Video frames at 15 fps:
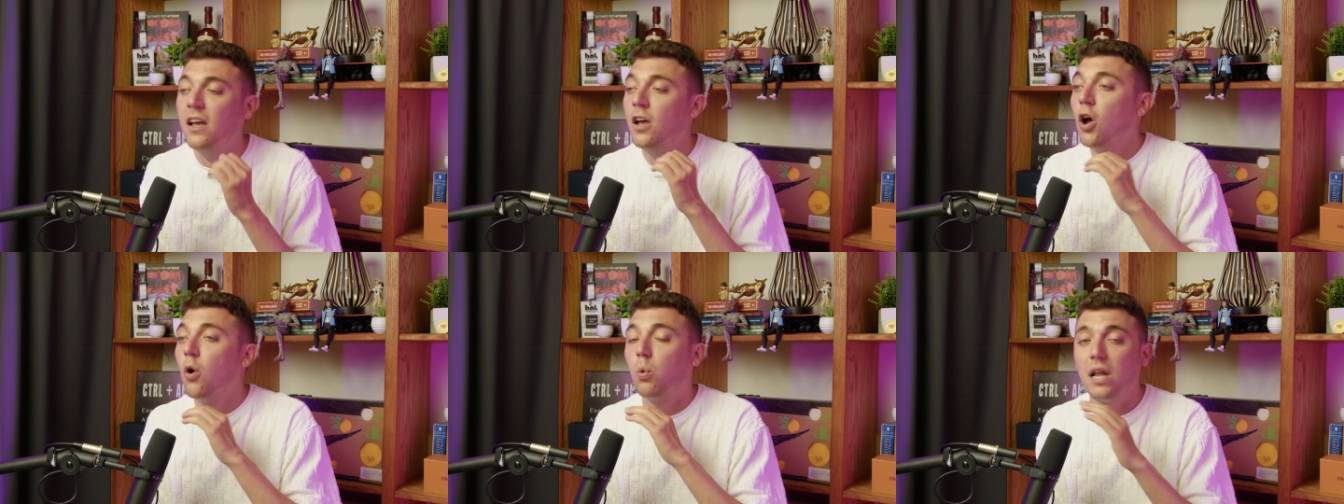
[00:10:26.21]

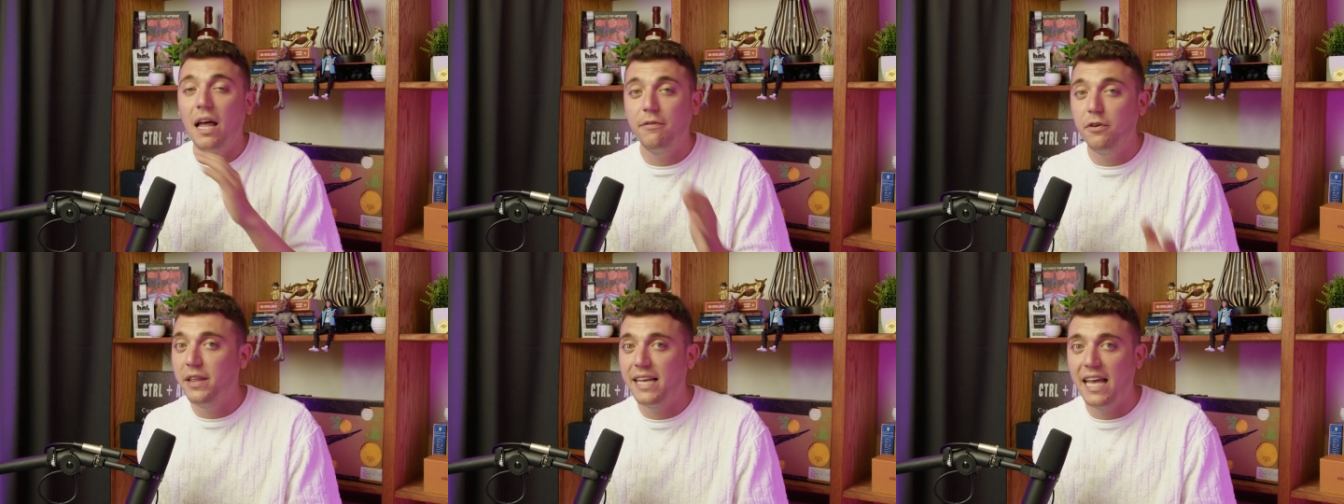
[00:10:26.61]

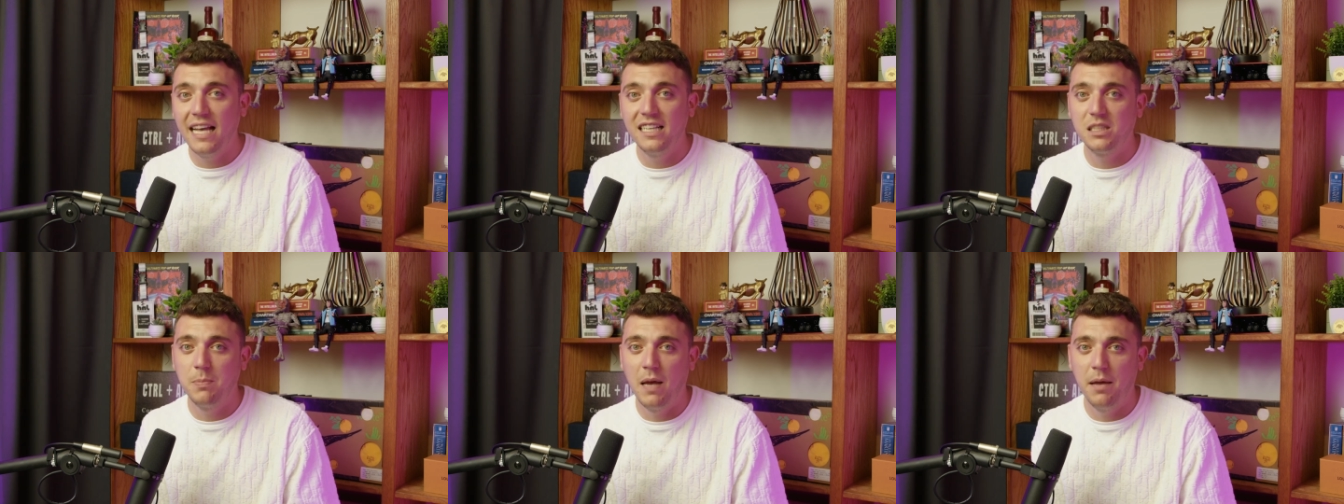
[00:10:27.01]
Whatever the
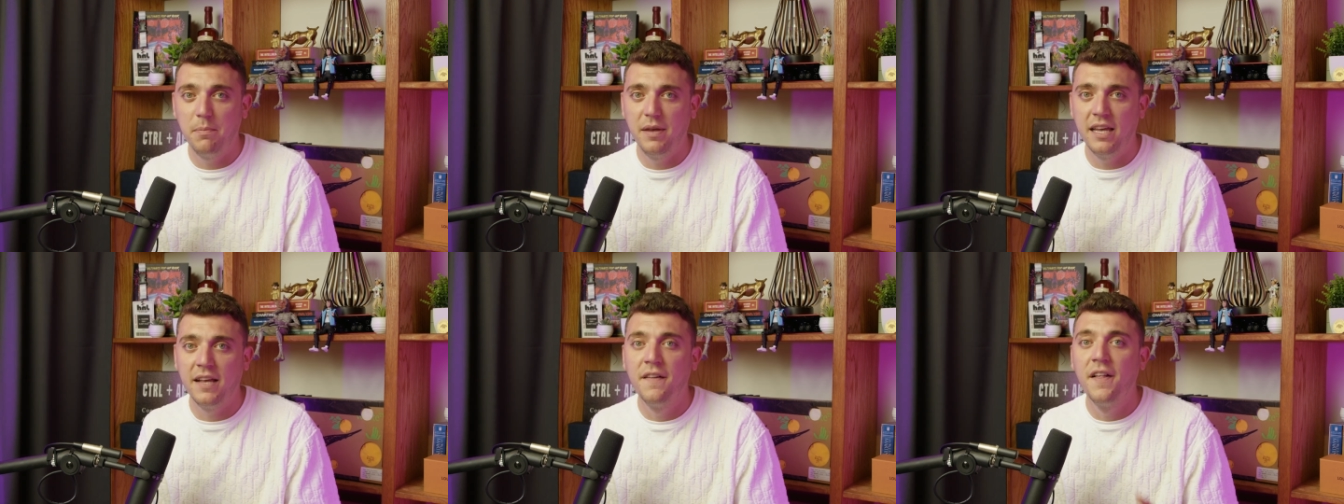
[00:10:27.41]
case may
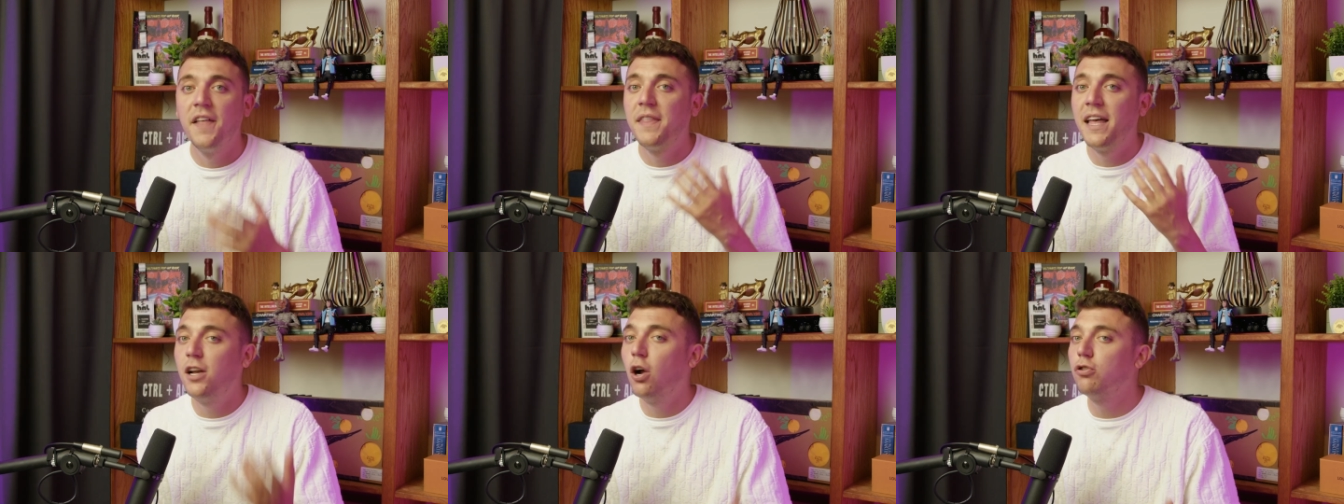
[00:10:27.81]
be,
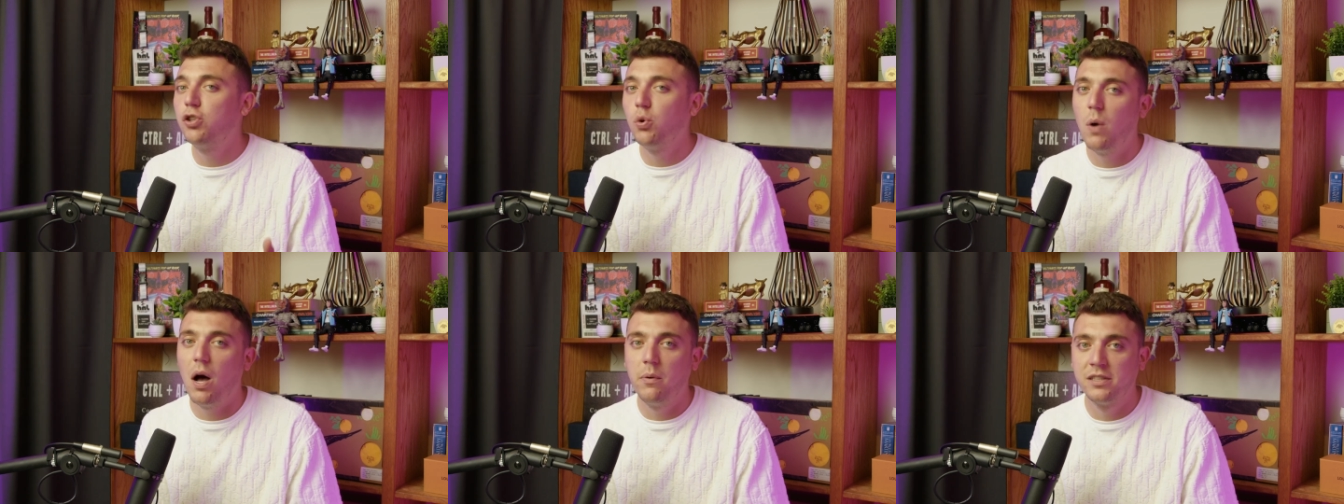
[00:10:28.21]
they don't do
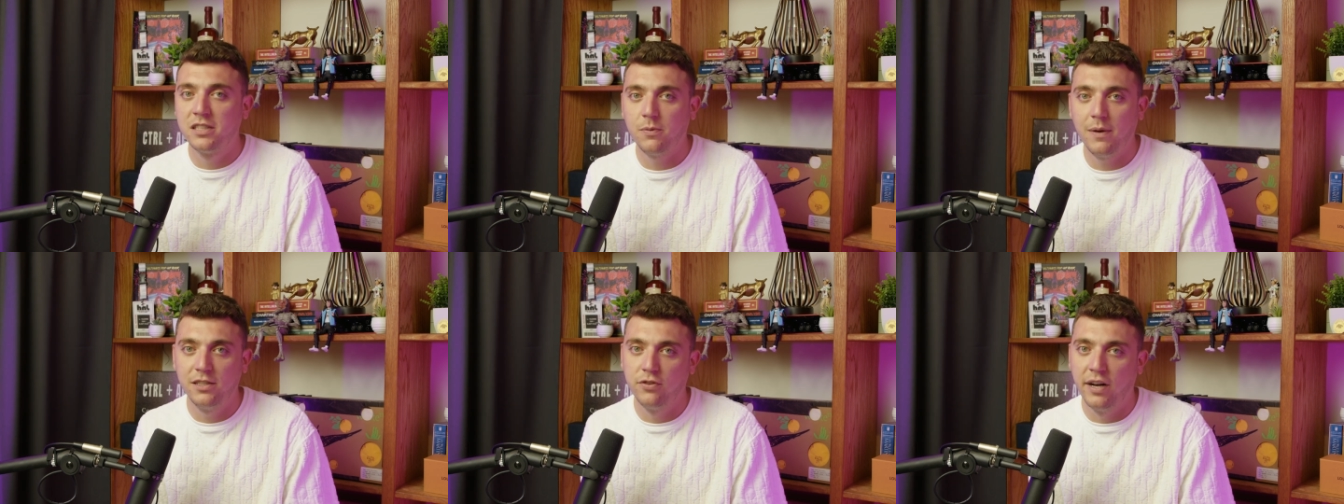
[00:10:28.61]
well with
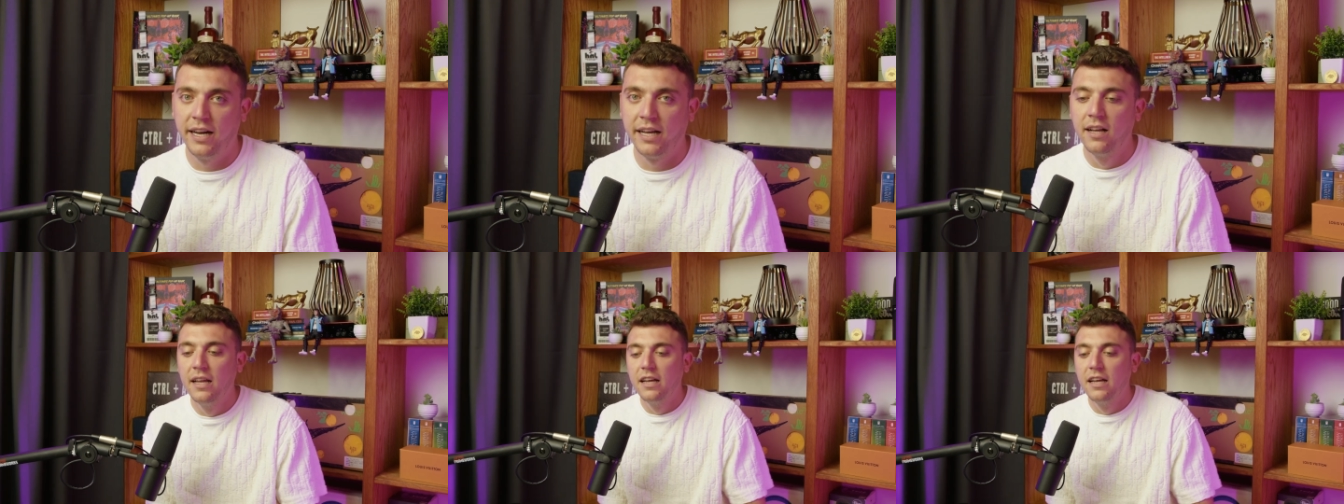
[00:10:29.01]
swing trading.